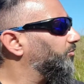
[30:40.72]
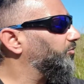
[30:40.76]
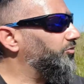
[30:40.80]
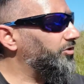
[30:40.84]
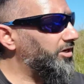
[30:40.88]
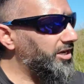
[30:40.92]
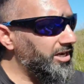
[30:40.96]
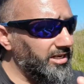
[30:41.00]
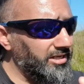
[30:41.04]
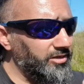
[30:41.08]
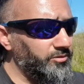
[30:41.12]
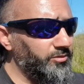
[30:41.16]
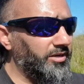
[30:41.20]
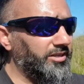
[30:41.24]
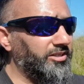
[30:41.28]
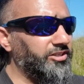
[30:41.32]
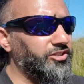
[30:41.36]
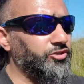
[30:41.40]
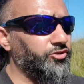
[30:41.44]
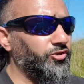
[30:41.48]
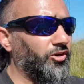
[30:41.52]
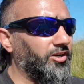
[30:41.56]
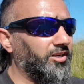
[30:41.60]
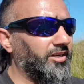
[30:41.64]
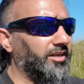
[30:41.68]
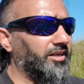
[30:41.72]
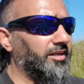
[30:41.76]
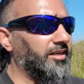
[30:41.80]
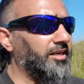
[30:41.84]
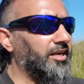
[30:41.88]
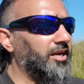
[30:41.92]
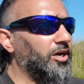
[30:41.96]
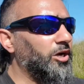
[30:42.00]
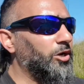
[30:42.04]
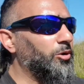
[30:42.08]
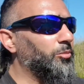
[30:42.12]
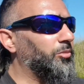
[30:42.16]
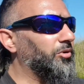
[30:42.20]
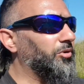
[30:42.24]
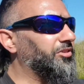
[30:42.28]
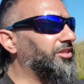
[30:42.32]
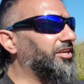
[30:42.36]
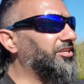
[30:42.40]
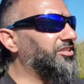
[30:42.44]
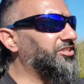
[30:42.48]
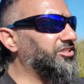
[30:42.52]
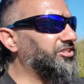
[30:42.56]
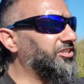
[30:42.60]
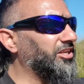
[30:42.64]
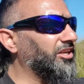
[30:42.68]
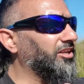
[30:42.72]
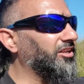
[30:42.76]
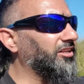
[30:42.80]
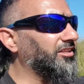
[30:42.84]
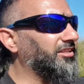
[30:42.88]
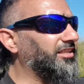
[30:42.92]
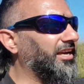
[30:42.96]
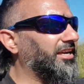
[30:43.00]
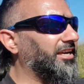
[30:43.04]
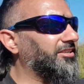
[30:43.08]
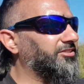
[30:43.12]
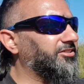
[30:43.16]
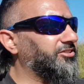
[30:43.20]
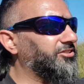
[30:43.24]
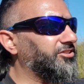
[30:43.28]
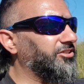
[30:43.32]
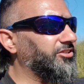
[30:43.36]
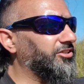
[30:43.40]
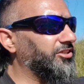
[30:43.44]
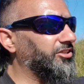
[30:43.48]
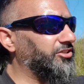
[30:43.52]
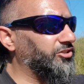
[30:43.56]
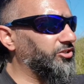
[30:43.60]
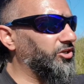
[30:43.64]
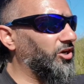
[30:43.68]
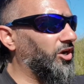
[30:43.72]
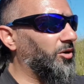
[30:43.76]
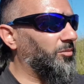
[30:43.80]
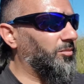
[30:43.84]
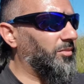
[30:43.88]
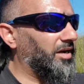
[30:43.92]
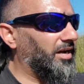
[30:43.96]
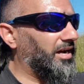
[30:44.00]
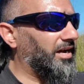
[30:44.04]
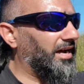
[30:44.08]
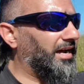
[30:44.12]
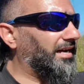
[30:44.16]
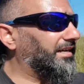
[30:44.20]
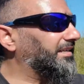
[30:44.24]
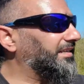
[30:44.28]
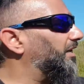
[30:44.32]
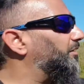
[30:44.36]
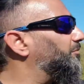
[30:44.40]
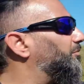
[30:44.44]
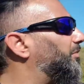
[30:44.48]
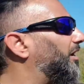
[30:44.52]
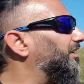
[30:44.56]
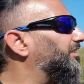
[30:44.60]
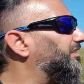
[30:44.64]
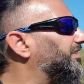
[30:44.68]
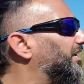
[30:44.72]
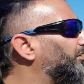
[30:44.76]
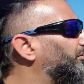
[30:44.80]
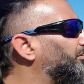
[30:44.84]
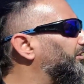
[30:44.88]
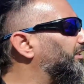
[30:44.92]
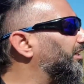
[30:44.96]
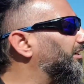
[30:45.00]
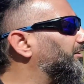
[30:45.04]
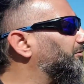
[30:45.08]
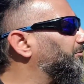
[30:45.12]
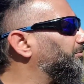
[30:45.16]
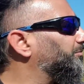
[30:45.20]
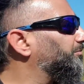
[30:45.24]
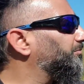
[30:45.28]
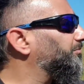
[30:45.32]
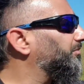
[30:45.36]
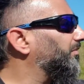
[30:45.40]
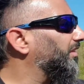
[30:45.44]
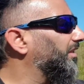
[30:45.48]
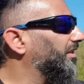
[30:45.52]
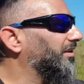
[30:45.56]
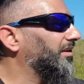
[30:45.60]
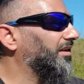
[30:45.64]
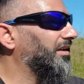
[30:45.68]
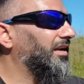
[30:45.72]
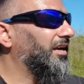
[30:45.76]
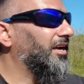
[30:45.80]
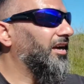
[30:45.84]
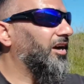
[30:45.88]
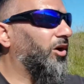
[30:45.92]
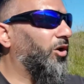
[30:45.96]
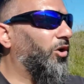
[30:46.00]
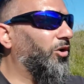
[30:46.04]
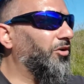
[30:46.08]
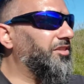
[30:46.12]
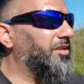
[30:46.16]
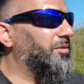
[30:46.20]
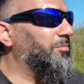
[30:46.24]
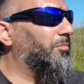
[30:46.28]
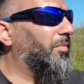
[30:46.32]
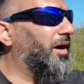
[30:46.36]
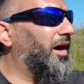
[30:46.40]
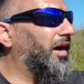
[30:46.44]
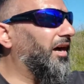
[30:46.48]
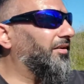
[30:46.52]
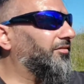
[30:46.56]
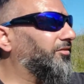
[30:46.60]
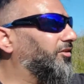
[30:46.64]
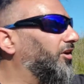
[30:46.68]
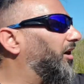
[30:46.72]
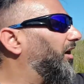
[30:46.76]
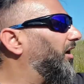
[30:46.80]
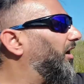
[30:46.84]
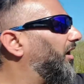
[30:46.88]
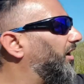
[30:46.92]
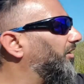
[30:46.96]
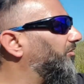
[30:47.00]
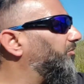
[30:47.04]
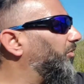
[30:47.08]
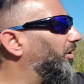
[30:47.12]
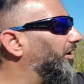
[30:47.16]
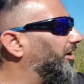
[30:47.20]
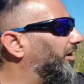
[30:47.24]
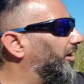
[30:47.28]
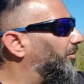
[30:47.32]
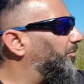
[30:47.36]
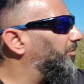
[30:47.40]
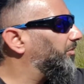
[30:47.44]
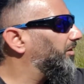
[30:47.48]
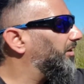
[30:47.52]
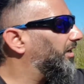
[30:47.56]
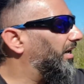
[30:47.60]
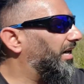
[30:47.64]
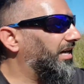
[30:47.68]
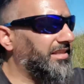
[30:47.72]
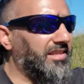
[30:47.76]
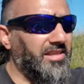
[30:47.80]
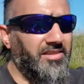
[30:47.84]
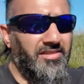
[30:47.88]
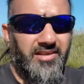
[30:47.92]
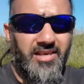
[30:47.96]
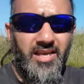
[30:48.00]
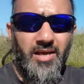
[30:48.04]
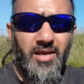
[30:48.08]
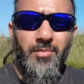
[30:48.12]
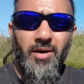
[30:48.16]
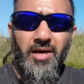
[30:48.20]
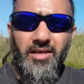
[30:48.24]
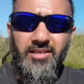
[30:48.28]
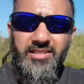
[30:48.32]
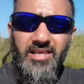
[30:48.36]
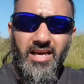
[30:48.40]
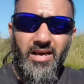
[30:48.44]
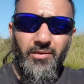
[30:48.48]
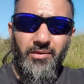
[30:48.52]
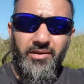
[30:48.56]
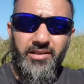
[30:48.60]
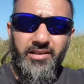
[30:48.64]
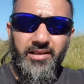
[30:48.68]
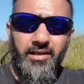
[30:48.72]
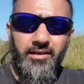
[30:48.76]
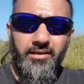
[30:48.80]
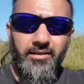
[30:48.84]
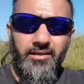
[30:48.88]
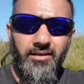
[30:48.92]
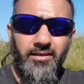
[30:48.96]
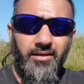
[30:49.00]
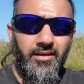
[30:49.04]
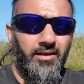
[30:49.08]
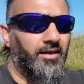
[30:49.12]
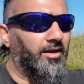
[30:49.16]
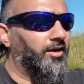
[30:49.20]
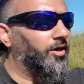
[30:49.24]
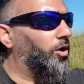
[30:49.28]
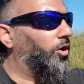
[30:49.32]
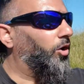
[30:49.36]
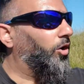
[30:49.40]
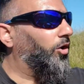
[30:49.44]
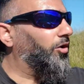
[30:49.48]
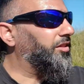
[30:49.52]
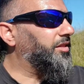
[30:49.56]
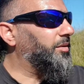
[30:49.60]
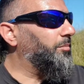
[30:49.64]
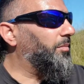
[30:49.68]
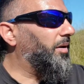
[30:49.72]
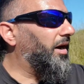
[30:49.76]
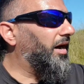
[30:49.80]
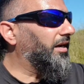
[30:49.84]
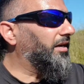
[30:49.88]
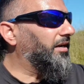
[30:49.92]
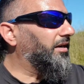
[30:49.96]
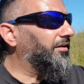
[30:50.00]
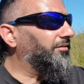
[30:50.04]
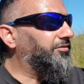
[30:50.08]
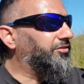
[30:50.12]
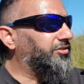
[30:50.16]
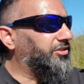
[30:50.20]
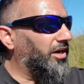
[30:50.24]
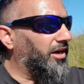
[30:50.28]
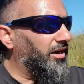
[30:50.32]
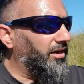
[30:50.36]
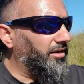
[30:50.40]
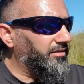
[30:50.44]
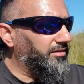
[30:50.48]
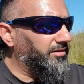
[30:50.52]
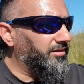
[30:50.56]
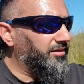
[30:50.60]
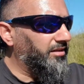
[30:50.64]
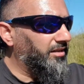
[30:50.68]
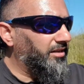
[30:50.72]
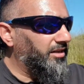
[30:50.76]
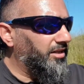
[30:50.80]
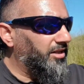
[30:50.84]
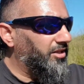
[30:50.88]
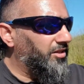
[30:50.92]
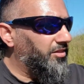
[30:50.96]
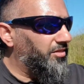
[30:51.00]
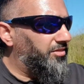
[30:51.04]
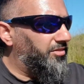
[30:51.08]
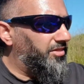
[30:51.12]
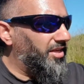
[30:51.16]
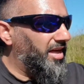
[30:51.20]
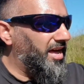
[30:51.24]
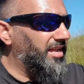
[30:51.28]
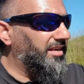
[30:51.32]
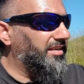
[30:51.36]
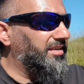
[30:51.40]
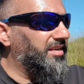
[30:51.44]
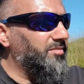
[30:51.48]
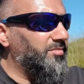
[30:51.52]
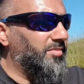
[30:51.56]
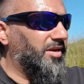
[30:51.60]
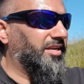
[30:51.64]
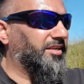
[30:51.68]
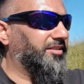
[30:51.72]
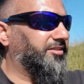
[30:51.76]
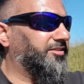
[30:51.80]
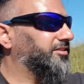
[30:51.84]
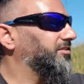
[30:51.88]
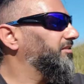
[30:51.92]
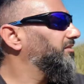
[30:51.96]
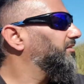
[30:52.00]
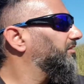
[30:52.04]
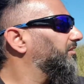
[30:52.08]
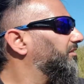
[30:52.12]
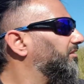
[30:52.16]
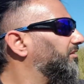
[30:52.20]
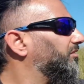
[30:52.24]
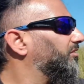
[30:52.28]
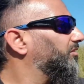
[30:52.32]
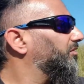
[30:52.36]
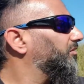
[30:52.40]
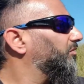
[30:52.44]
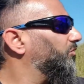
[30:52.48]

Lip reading: zone, really, really struggling, but they still get to the top and get back down again. Or they might have got halfway up and then they get back down again. Or they might have done their limit,